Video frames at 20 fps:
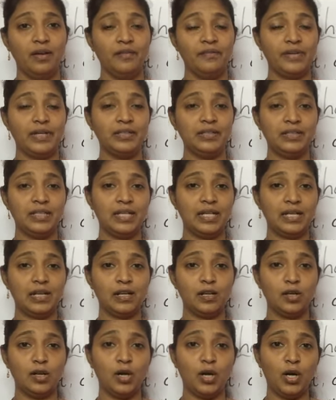When
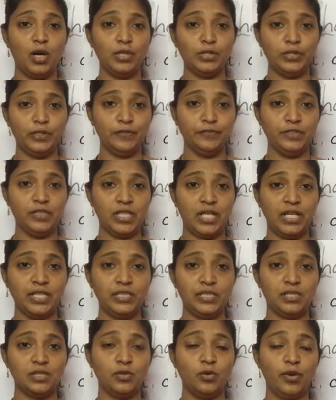there are lot of
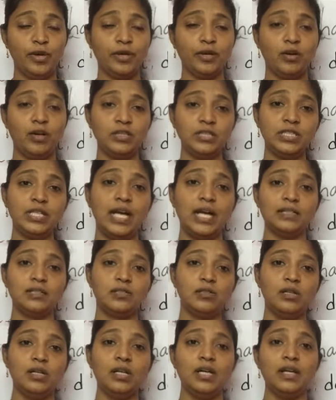changes going on, she has
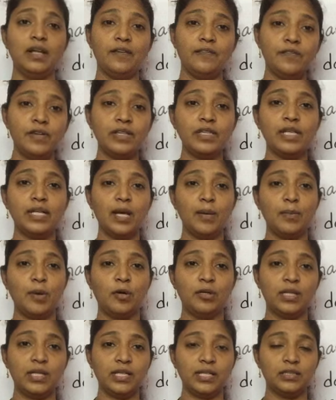to learn everything
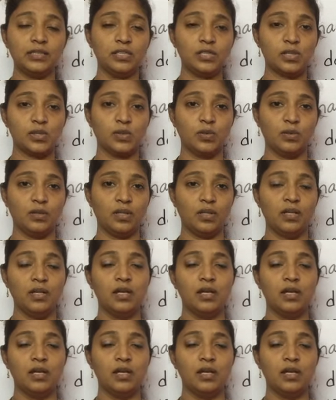about it in the school.